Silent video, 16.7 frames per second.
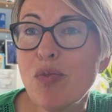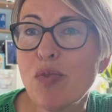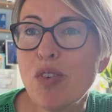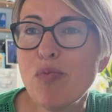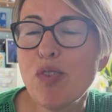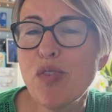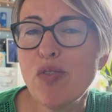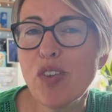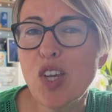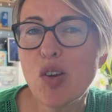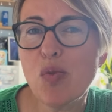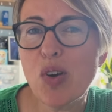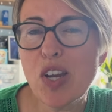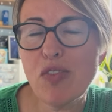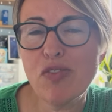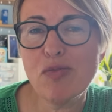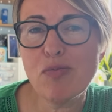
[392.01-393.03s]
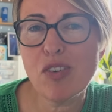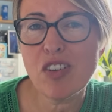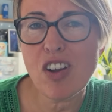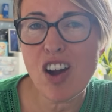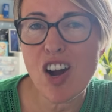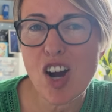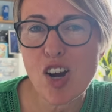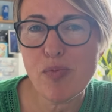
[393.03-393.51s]
we're moving away from a
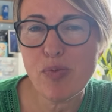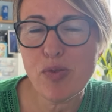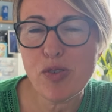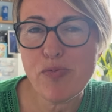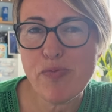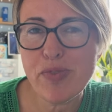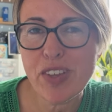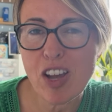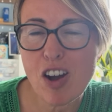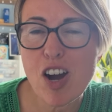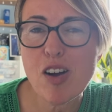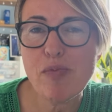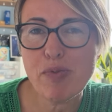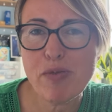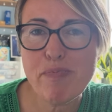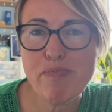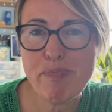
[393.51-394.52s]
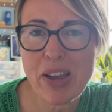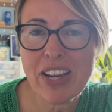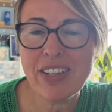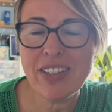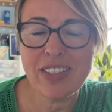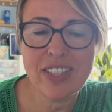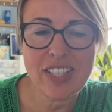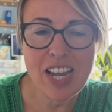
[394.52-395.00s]

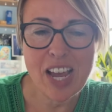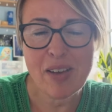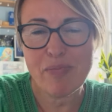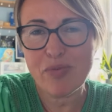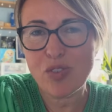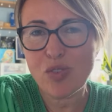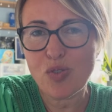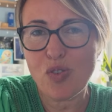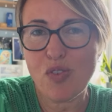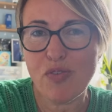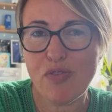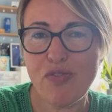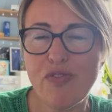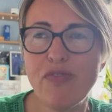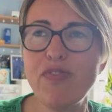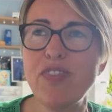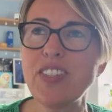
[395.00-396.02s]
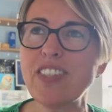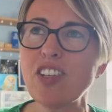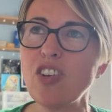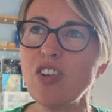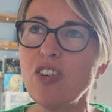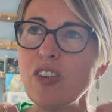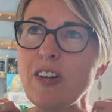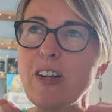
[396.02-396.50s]
carbon-based sort of
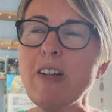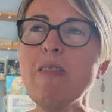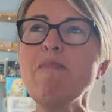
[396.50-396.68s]
physical